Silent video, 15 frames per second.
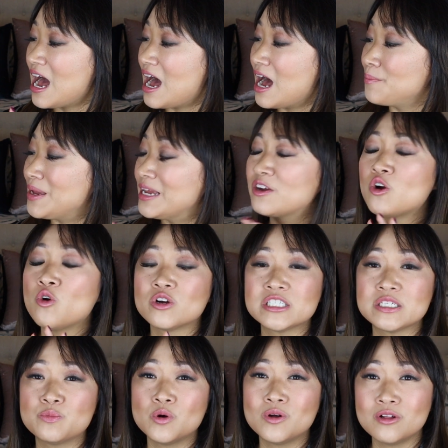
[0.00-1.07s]
Of
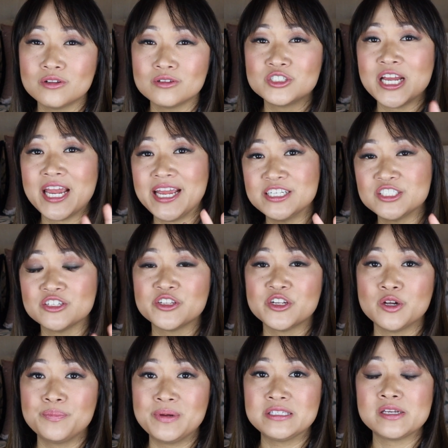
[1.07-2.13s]
course, it will change a
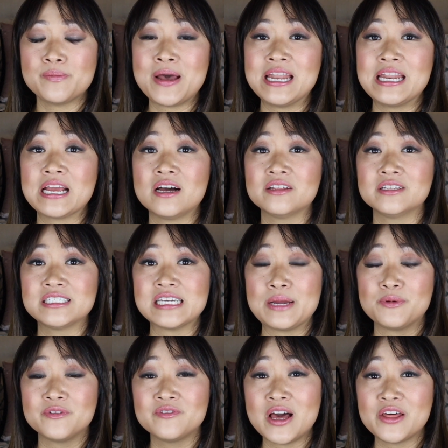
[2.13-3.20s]
little bit depending on the
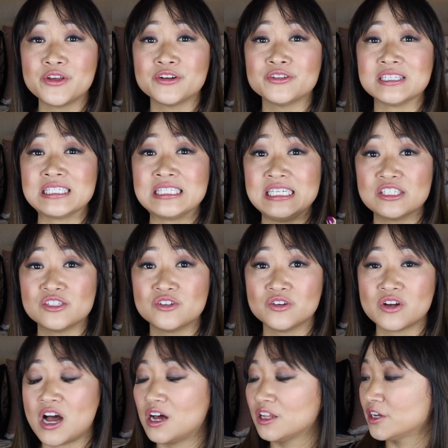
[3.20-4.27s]
type of leather, the
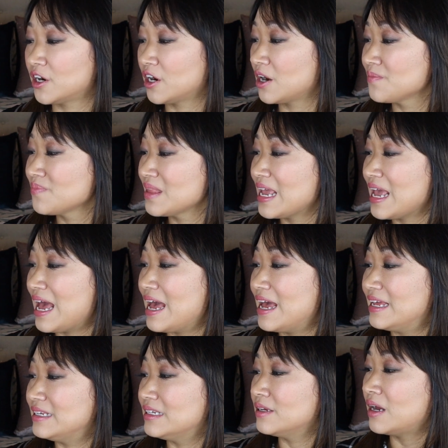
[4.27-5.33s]
seasonal color,
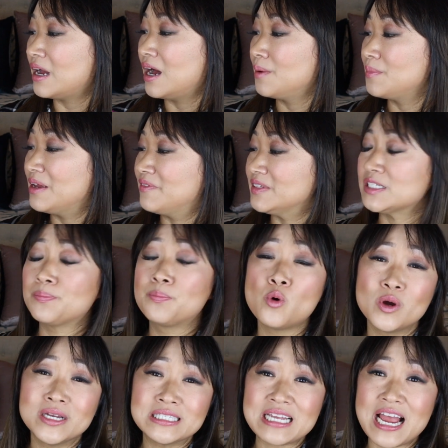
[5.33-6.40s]
and if it's a
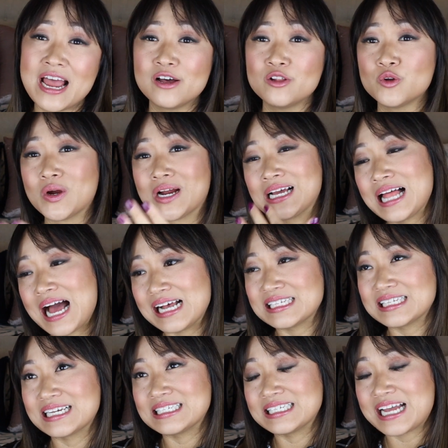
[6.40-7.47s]
boy style or a
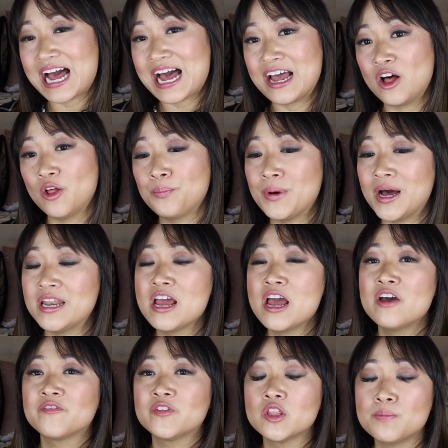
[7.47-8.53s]
classic style, but
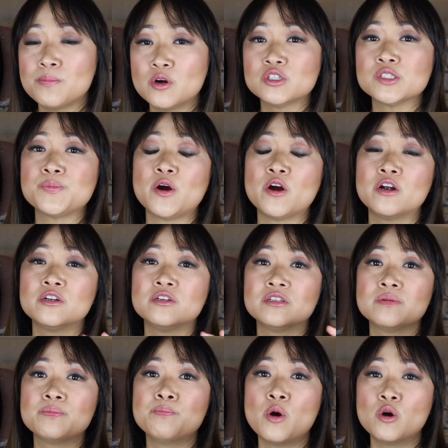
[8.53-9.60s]
for the most
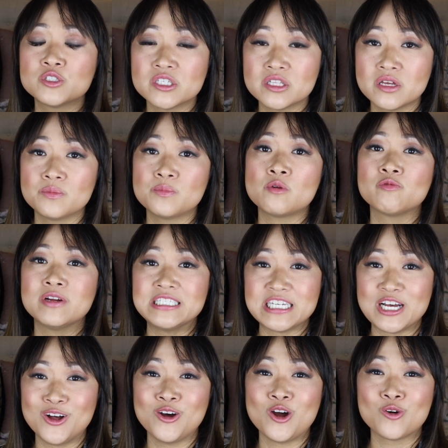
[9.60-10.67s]
part, most of them
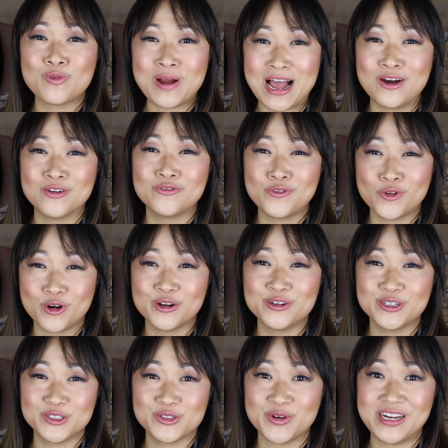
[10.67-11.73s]
retail around
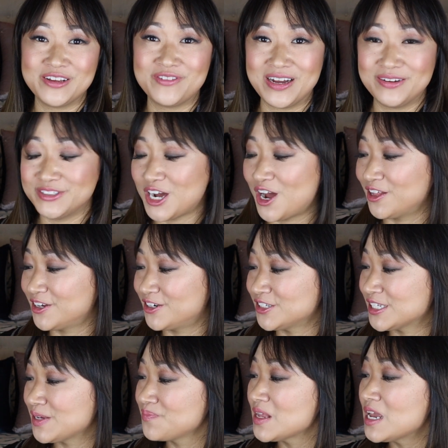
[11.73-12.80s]

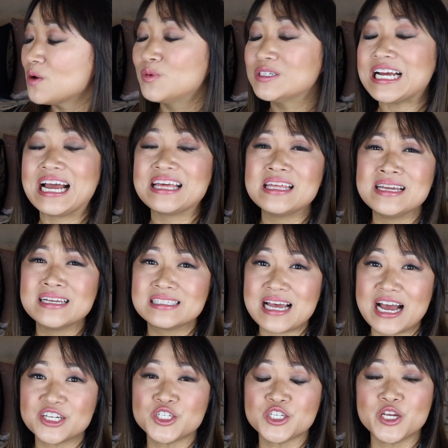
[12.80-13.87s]
$425, which I think is
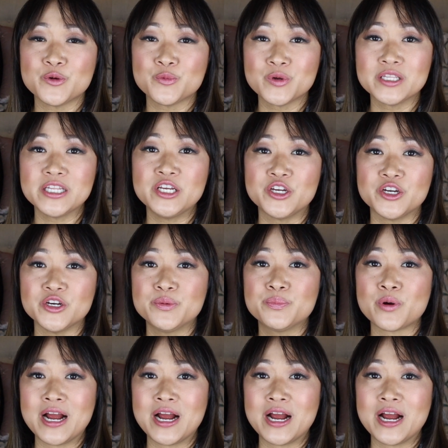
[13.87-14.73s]
actually a really good